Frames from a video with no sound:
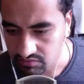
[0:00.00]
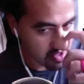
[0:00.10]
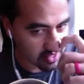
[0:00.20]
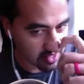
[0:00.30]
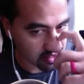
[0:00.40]

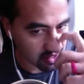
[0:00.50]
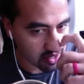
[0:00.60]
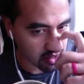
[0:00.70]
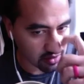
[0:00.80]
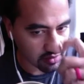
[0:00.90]
And
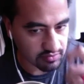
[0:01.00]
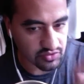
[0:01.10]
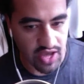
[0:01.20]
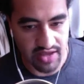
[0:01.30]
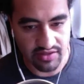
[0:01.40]

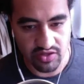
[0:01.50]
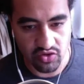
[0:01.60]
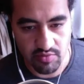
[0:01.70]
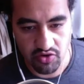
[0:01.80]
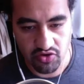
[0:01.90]
so how did you
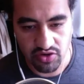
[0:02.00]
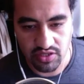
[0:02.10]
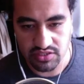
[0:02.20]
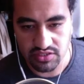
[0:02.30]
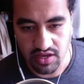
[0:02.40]
come
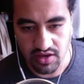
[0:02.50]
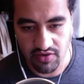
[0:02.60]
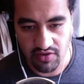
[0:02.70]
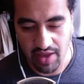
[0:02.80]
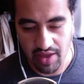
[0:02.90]
across
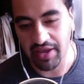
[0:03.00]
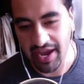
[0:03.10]
I mean,